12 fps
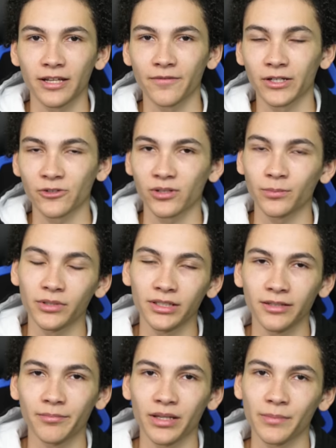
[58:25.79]
If I tripled
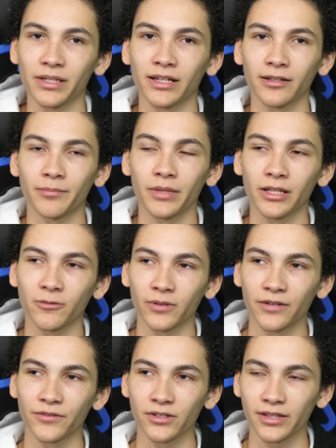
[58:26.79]
it, maybe I'd make
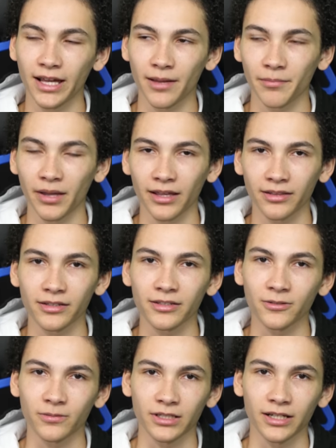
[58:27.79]
whatever that math
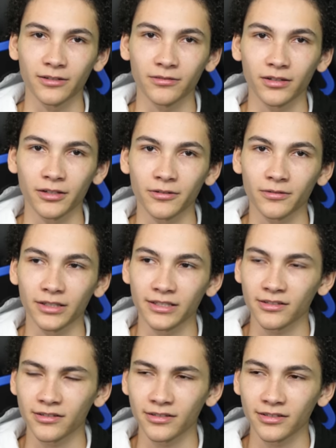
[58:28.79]
is, which I don't know.
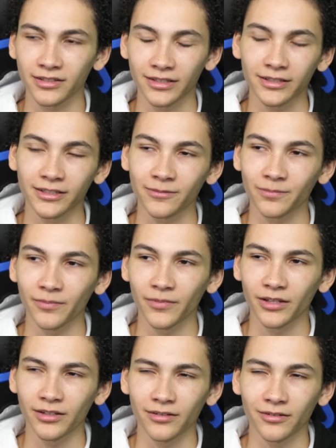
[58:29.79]
Let's just say
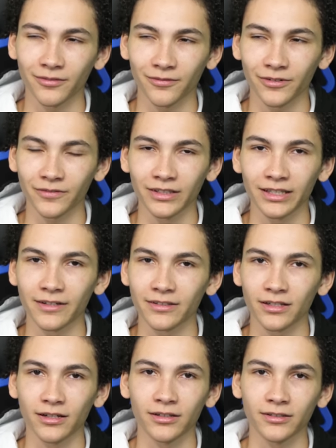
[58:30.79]

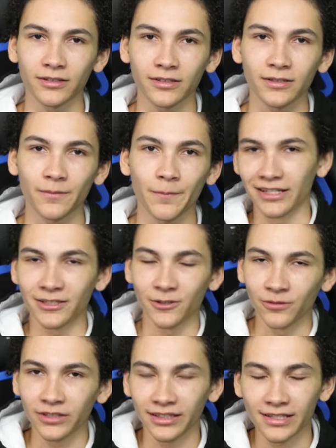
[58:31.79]
$50,000. I just
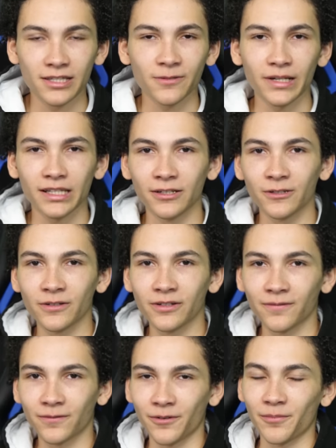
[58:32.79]
don't think that's the way to do
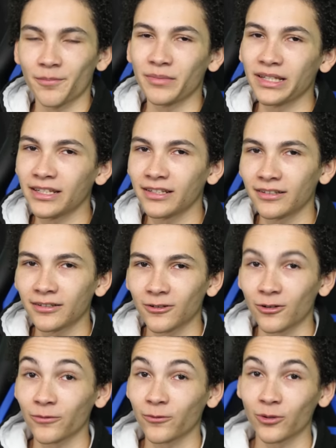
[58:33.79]
it for me
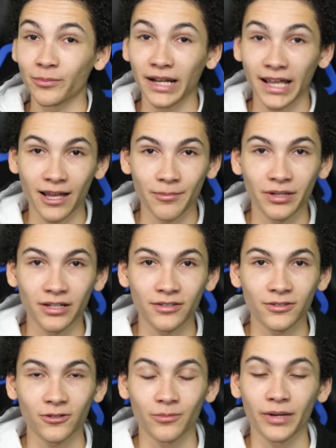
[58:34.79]
or for my
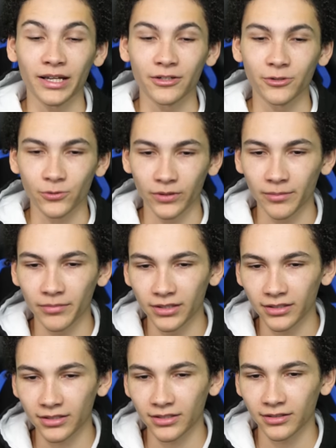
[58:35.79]
happiness or my
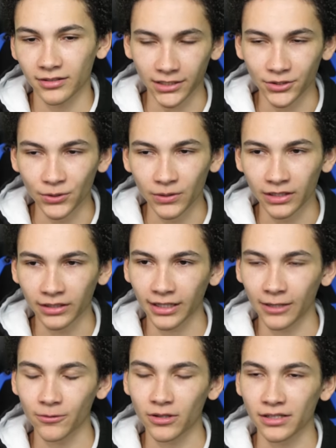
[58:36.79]
enjoyment. I do think
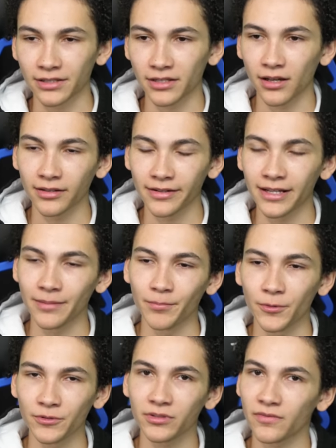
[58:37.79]
I will consolidate
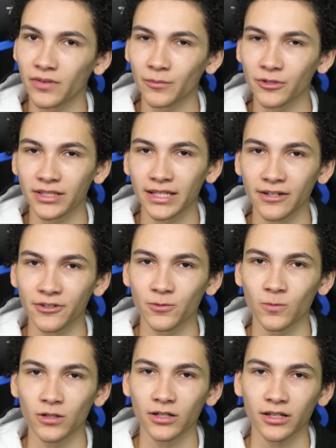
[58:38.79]
most of Emerald
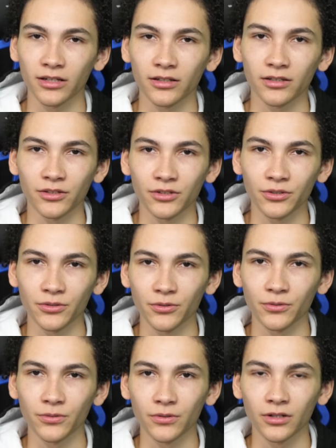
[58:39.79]
Scales' work
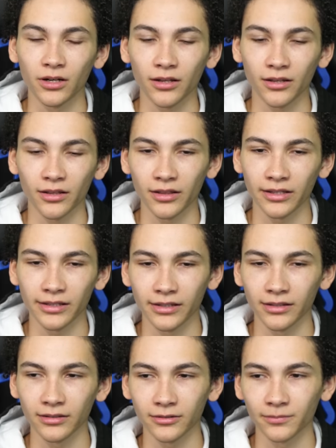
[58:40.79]
to
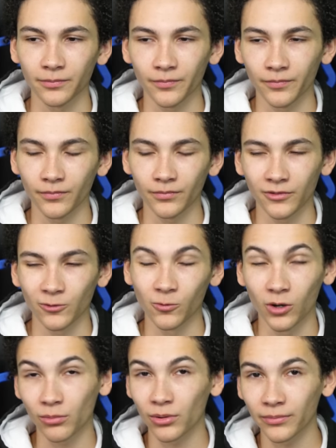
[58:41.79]
the
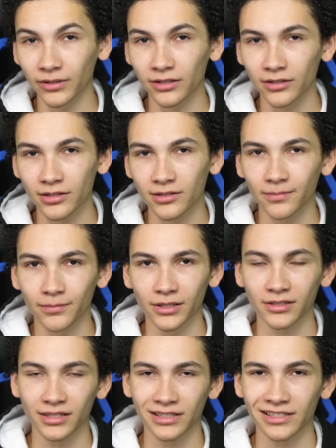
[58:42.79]
warmer months
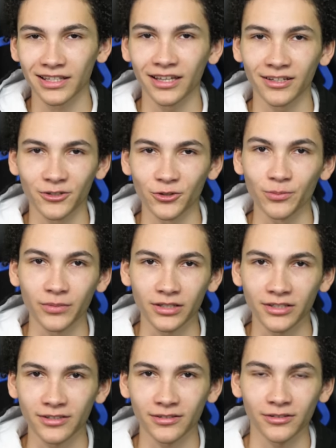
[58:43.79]
because I just can't do
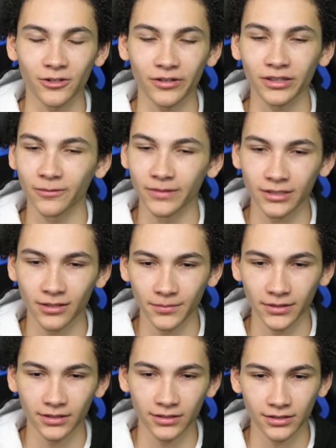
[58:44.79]
much during the winter
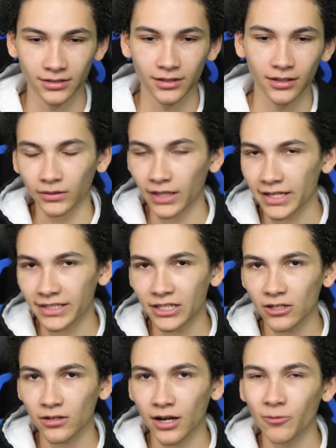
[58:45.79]
months. Last
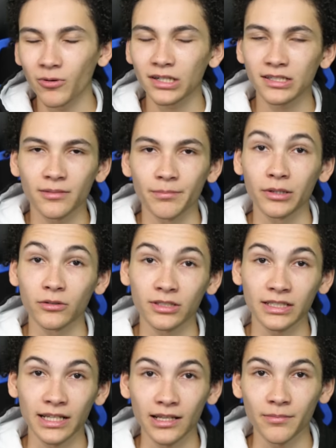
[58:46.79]
year, I wanted to build
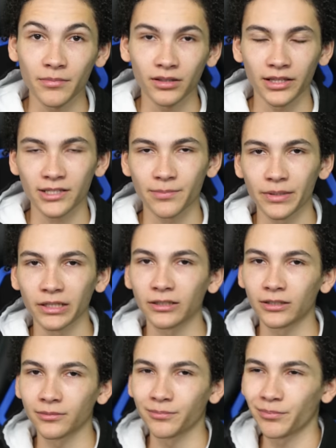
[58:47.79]
a team that's
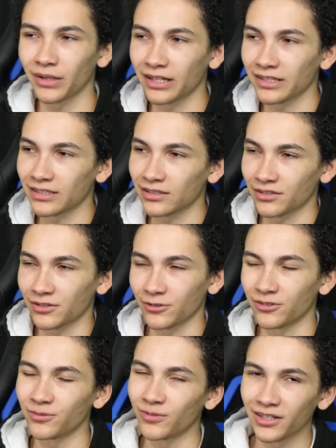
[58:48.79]
bigger, but I just
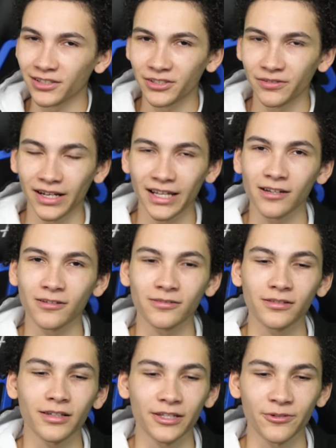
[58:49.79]
don't want to
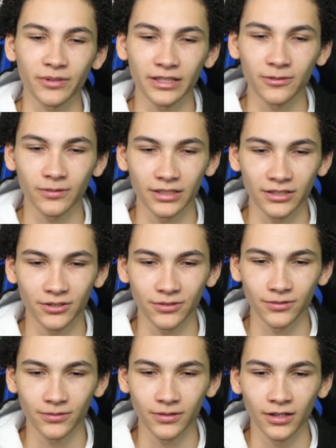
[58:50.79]
now. In
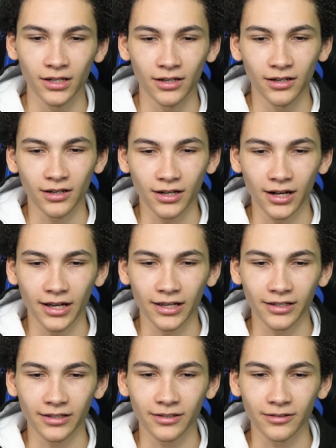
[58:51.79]
2022,
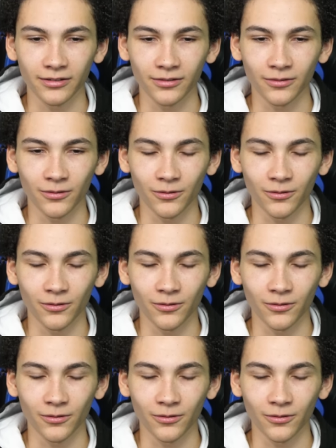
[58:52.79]
I